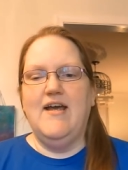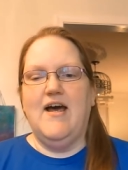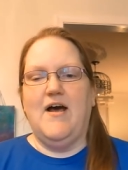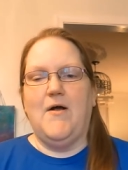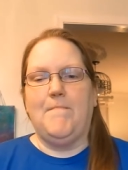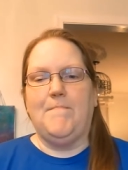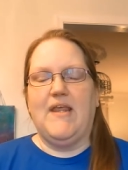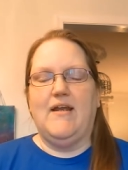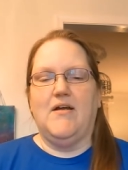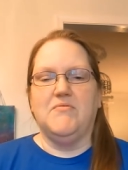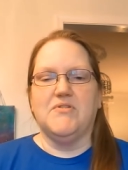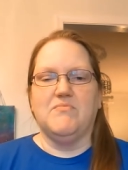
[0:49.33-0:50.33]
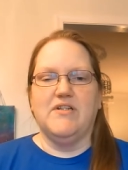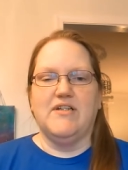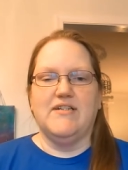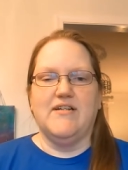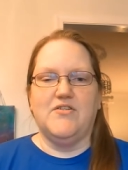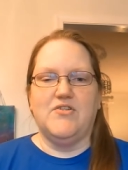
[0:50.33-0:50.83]
um, and I was really
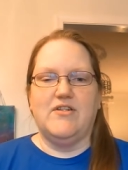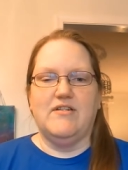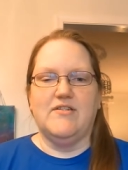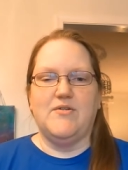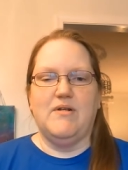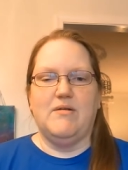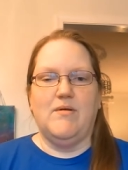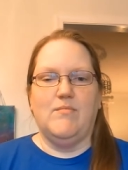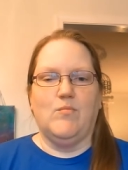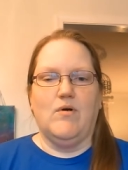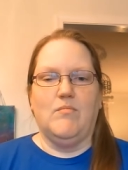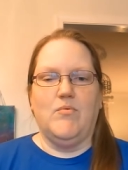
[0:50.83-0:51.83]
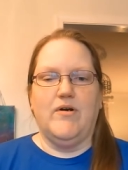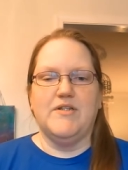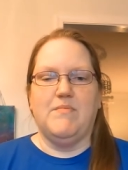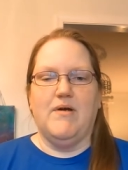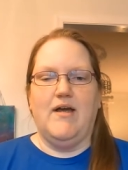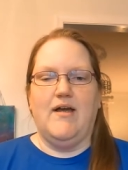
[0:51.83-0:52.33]
touched that so many people were
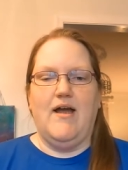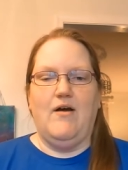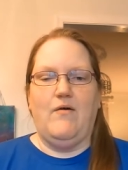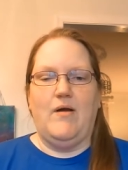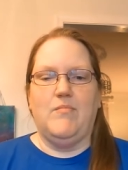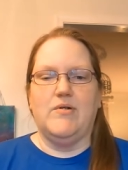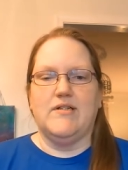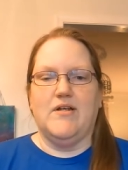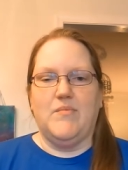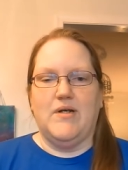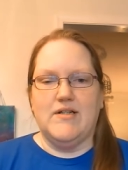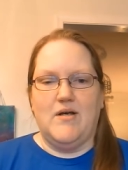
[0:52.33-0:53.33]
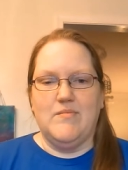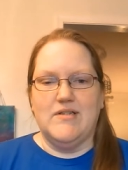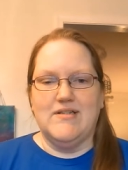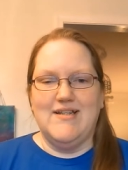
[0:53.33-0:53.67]
impressed by how I put down my diamonds.